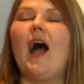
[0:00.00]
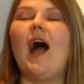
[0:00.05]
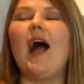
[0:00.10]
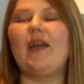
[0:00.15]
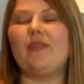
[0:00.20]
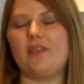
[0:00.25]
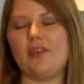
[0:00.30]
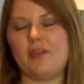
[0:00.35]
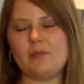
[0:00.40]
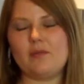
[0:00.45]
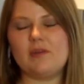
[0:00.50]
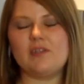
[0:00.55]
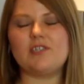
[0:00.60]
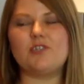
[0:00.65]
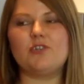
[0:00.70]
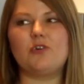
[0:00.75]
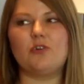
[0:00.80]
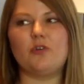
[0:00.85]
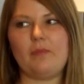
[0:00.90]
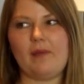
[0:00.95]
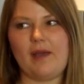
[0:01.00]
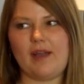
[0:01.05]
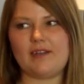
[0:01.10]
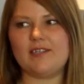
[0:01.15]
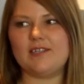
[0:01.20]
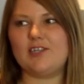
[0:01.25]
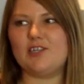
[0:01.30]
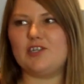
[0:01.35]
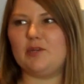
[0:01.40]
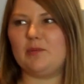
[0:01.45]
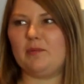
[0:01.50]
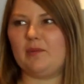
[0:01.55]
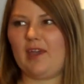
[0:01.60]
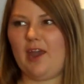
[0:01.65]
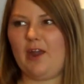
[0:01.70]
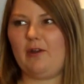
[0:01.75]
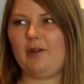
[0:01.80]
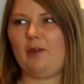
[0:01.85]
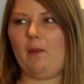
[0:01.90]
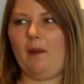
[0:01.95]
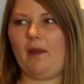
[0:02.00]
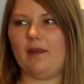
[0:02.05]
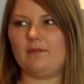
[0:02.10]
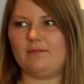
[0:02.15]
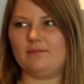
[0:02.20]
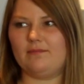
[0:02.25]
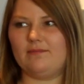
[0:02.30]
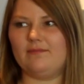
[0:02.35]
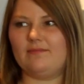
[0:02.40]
I think I'm going to circle back to the Jim Carrey one.